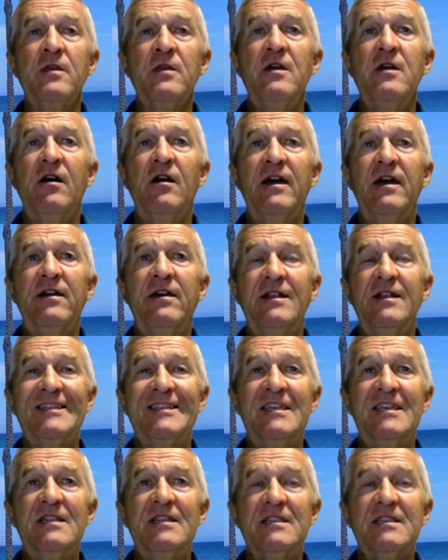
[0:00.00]
I
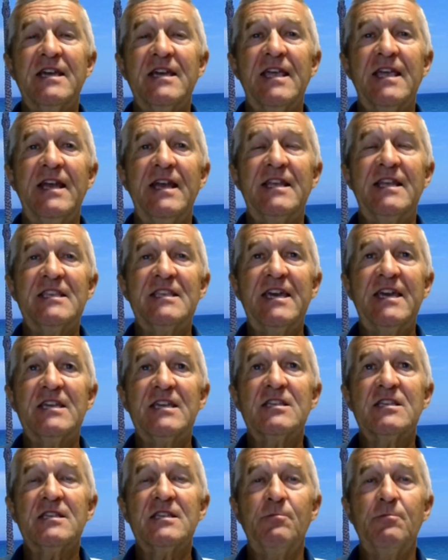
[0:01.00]
didn't take any
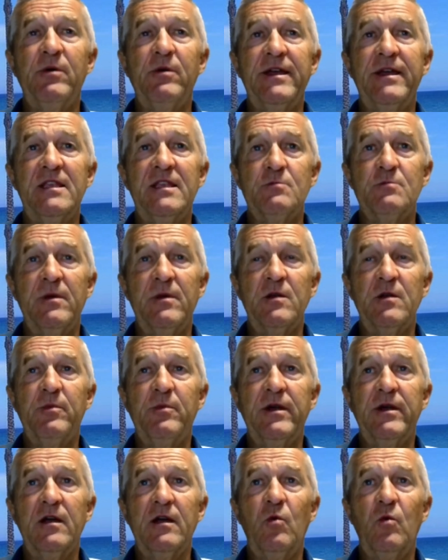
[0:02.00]
tests to buy this
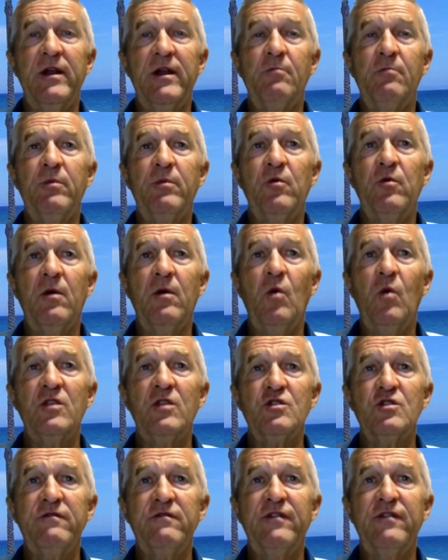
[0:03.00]
motorbike. I went out and bought a
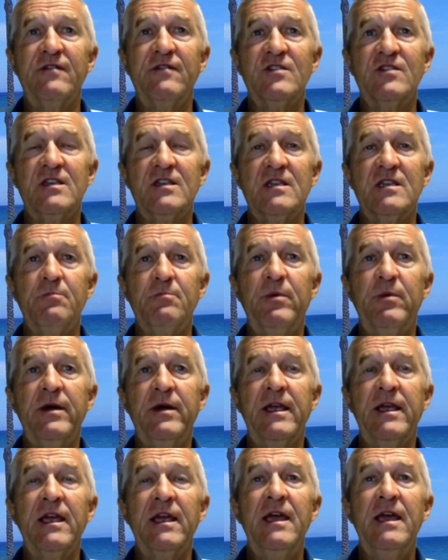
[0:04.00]
125cc
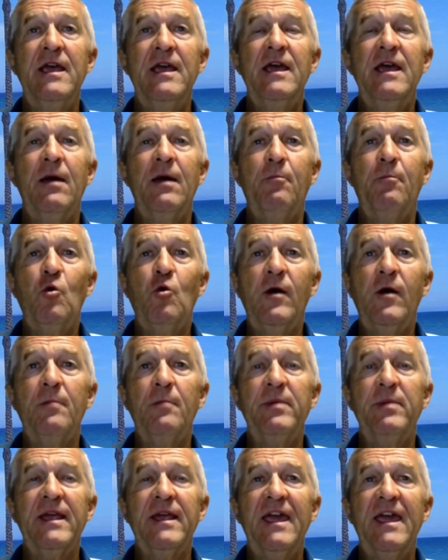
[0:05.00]
bike, quite a
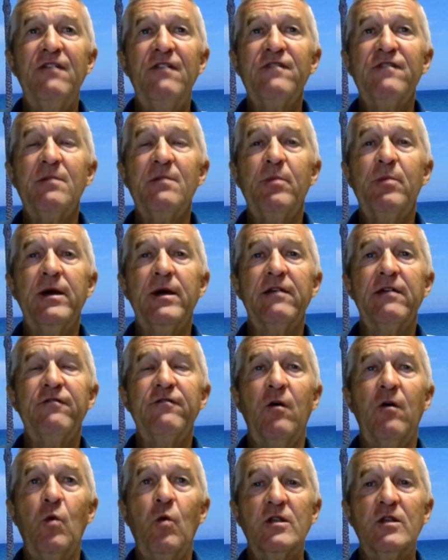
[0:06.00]
big heavy bike for a
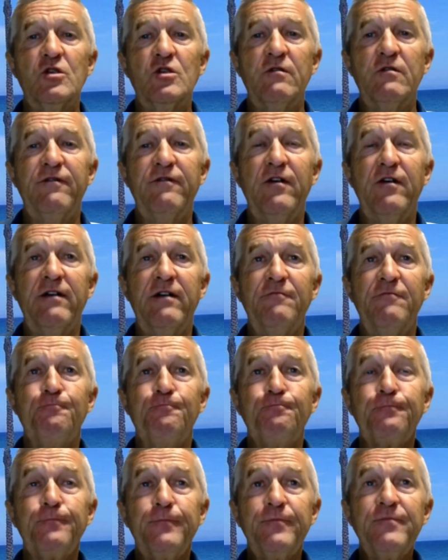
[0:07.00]
125,
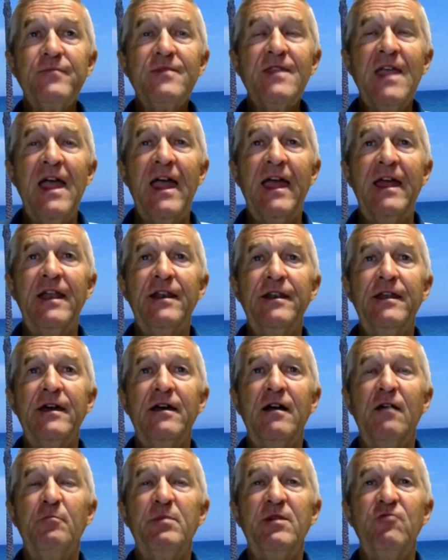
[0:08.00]
and
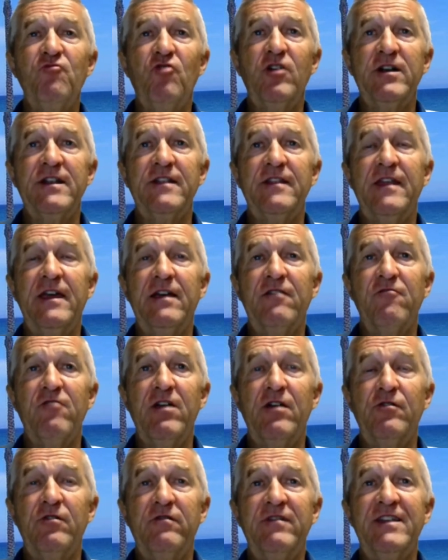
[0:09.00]
I've been riding that
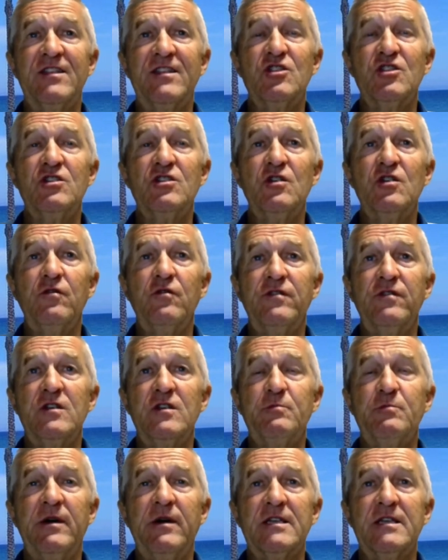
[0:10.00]
around. I've had two of these
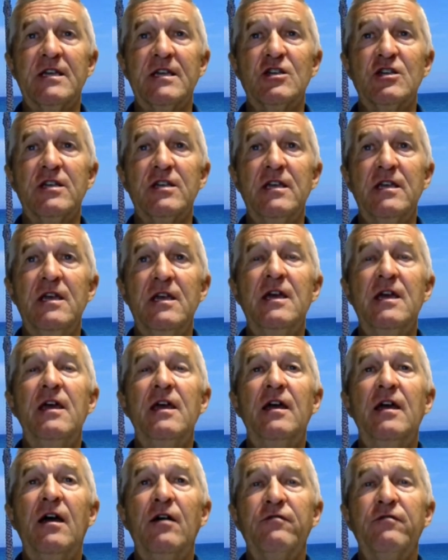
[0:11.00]
bikes actually
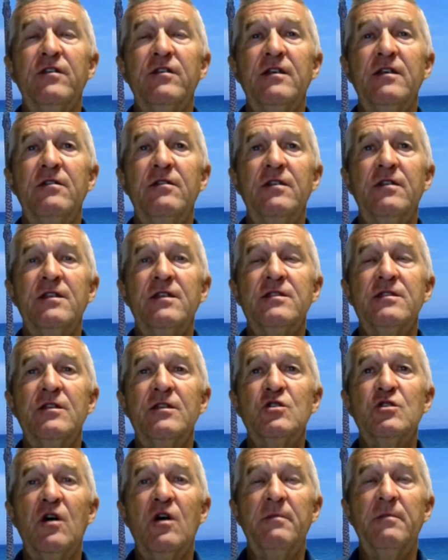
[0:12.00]
over the
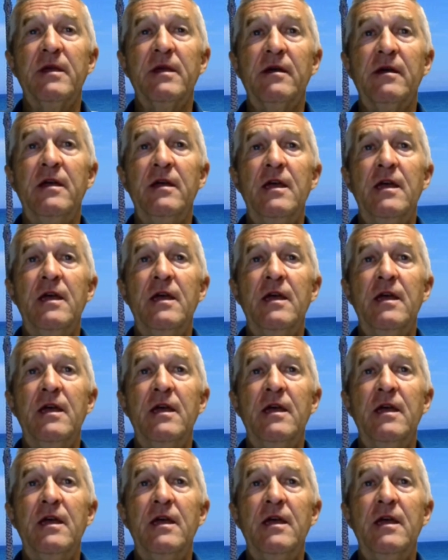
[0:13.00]
time here.